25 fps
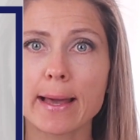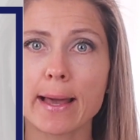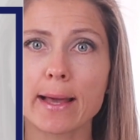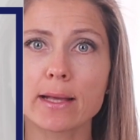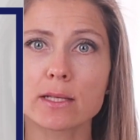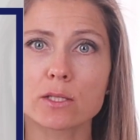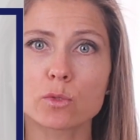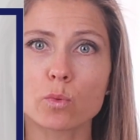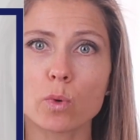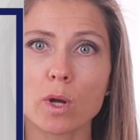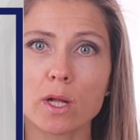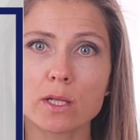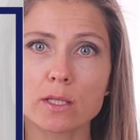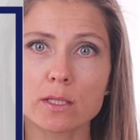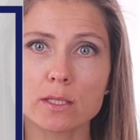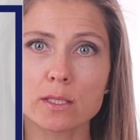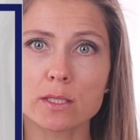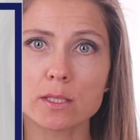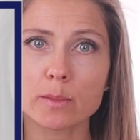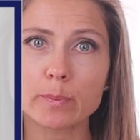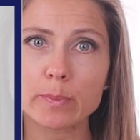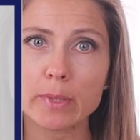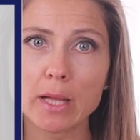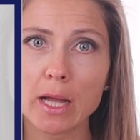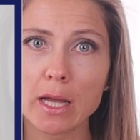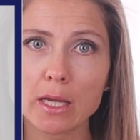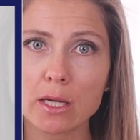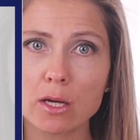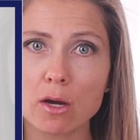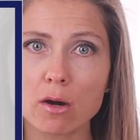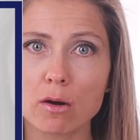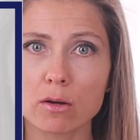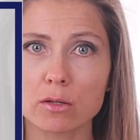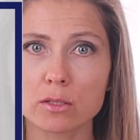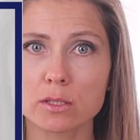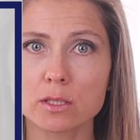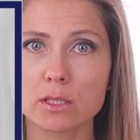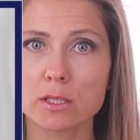as well as supply
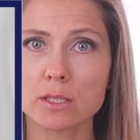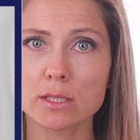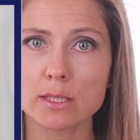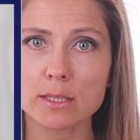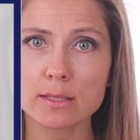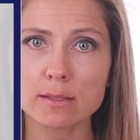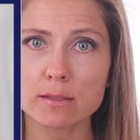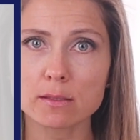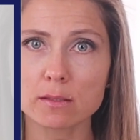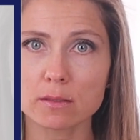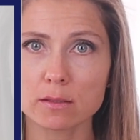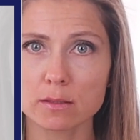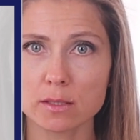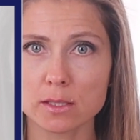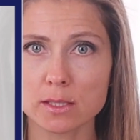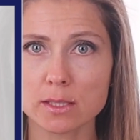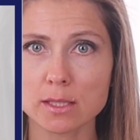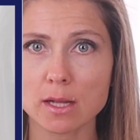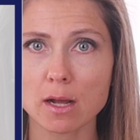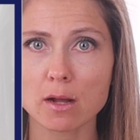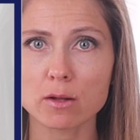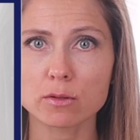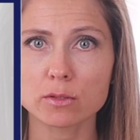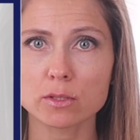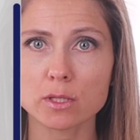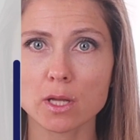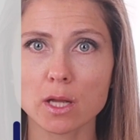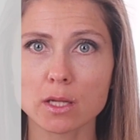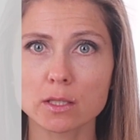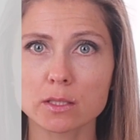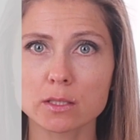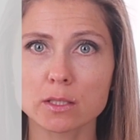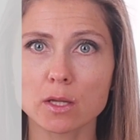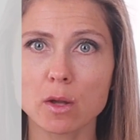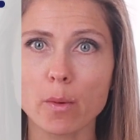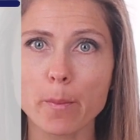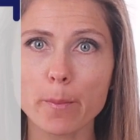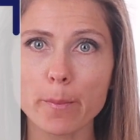costs, seasonal discounts,
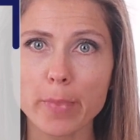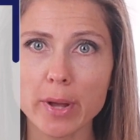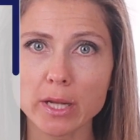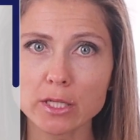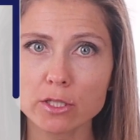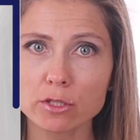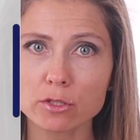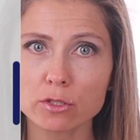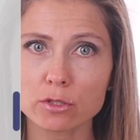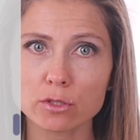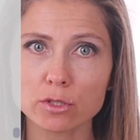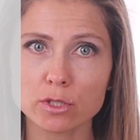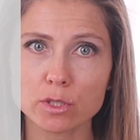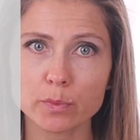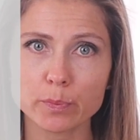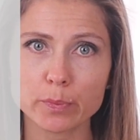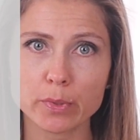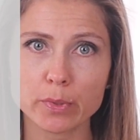and competitors'